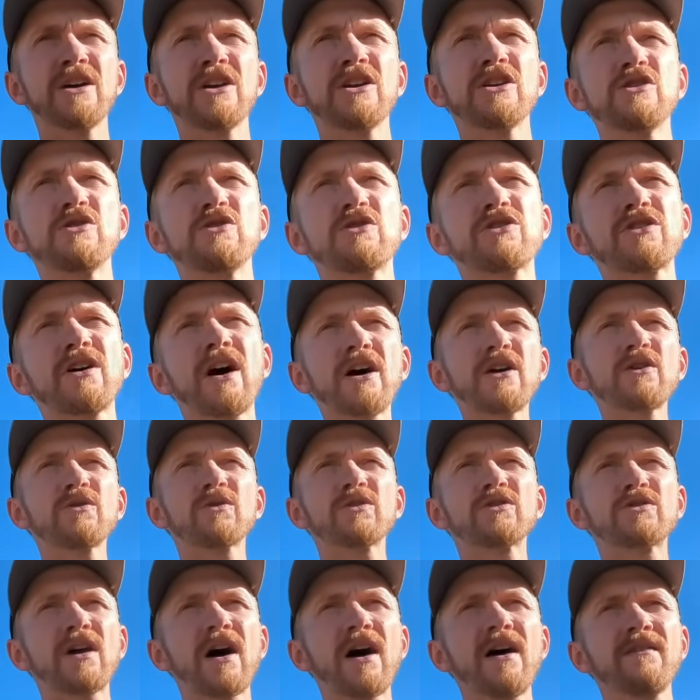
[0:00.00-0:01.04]
you thought you were
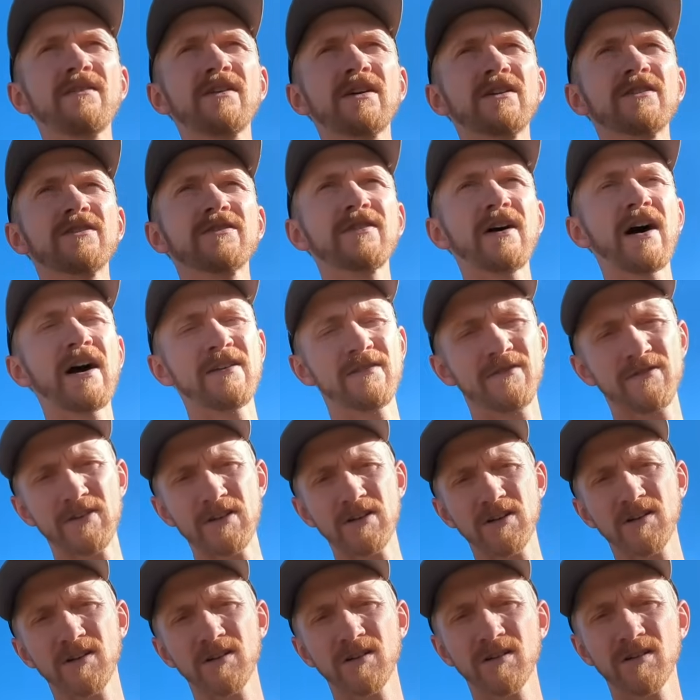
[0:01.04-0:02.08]
driving a fine
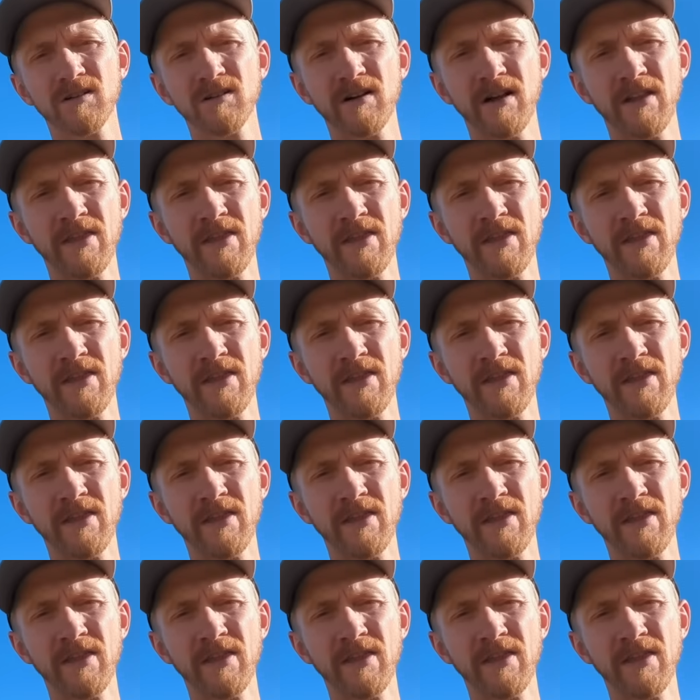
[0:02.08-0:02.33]
vehicle,